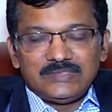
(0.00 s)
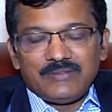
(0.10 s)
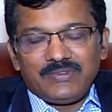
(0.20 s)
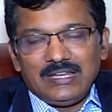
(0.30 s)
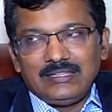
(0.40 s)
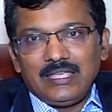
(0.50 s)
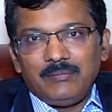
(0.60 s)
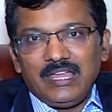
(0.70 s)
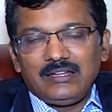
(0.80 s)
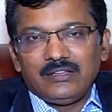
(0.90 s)
Definitely they
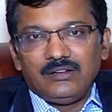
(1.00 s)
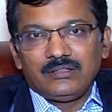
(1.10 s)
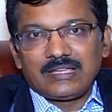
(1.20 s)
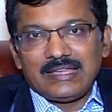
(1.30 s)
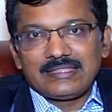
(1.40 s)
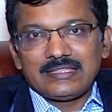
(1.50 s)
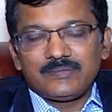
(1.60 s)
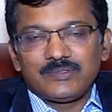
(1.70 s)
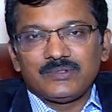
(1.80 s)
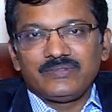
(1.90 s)
may turn into cancers.
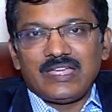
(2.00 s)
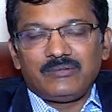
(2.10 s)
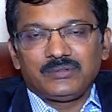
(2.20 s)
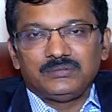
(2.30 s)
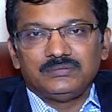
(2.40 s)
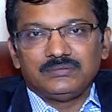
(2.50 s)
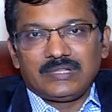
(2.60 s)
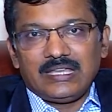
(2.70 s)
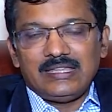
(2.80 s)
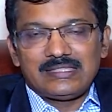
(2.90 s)
So we have to
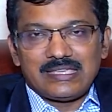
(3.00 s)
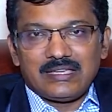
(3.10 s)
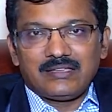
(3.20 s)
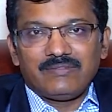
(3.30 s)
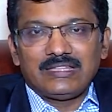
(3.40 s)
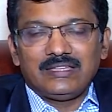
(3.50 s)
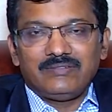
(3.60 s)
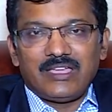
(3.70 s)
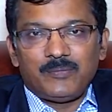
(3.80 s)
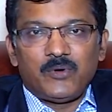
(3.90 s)
really check whether
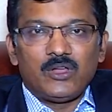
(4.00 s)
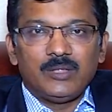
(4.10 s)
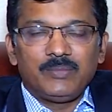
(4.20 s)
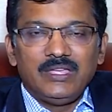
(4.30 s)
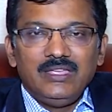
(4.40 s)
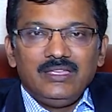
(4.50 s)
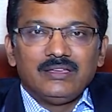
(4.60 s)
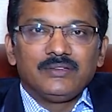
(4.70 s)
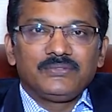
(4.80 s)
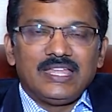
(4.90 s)
we have polyp.
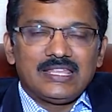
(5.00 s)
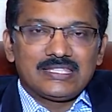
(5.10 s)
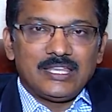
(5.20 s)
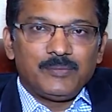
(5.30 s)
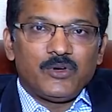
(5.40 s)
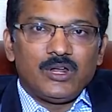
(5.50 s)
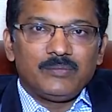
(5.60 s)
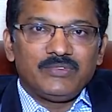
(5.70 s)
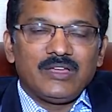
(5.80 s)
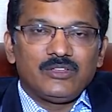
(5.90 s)
If there is any
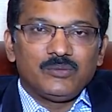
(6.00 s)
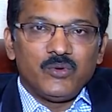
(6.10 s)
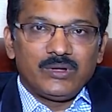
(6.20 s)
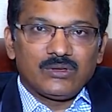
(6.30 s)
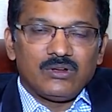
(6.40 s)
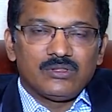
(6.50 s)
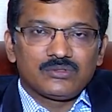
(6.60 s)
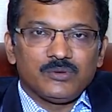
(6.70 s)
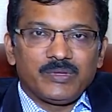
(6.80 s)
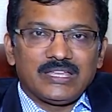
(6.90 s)
polyp, we have to remove it
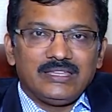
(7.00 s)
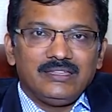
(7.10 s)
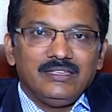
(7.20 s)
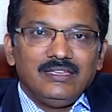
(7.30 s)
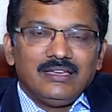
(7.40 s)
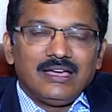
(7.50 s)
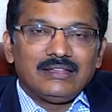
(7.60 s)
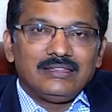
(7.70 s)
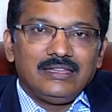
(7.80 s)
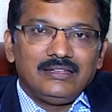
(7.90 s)
colonoscopically,
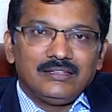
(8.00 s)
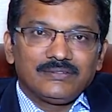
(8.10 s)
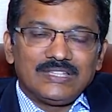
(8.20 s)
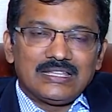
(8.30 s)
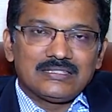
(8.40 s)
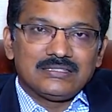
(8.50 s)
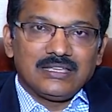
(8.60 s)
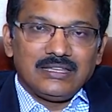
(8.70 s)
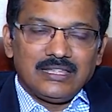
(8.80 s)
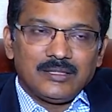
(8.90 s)
and then if there is
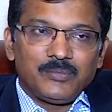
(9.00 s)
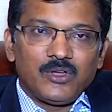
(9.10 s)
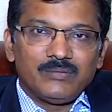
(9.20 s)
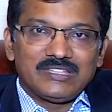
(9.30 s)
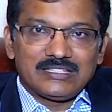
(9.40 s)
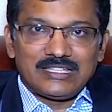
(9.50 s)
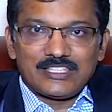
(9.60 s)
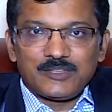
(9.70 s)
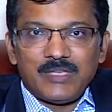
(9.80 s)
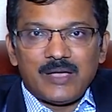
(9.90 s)
any other polyp, it
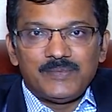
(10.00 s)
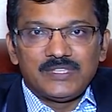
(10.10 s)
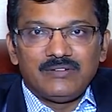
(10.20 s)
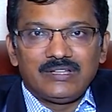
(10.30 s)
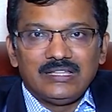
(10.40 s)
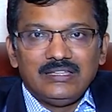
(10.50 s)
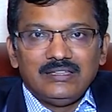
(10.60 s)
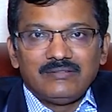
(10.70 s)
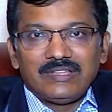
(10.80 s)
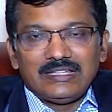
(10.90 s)
has to be observed
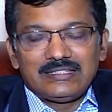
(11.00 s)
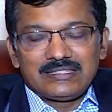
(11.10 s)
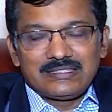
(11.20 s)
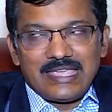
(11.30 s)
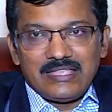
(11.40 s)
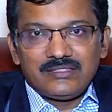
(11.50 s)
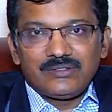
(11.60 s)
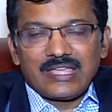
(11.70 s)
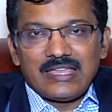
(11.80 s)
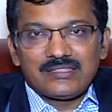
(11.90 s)
whether it is changed
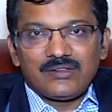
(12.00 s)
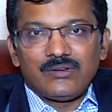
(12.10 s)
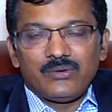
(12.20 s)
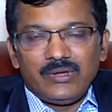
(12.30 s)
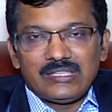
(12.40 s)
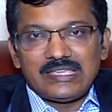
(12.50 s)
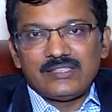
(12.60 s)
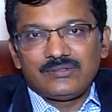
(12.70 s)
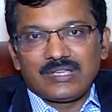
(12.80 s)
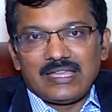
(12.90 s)
into cancer or going to
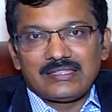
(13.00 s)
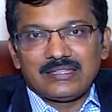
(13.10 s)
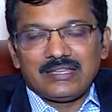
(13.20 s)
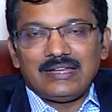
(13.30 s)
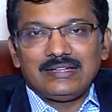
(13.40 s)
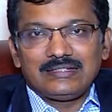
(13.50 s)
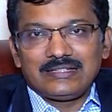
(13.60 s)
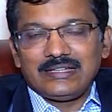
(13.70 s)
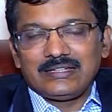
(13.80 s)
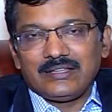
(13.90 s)
change into cancer, and it
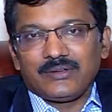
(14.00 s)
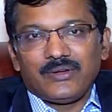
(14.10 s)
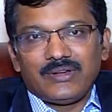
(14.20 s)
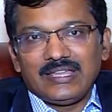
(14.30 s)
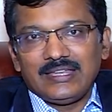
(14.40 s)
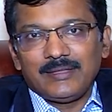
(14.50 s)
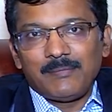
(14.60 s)
treated accordingly.